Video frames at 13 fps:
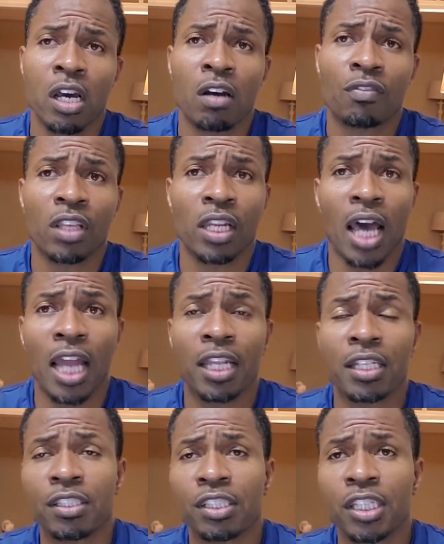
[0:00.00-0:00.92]
that I
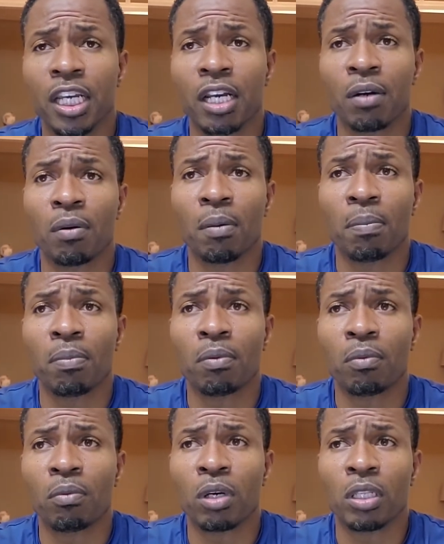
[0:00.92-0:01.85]
didn't share
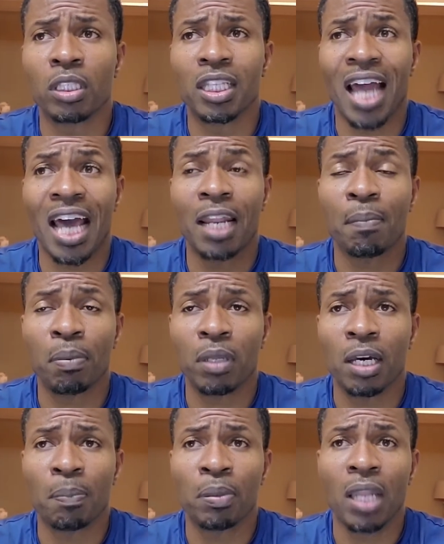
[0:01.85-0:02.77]
that I didn't
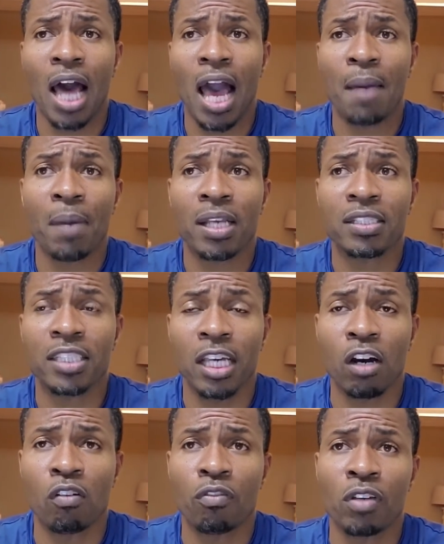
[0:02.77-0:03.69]
apply
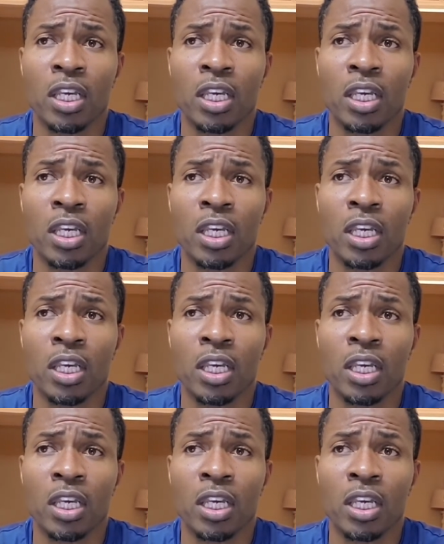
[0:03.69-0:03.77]
myself,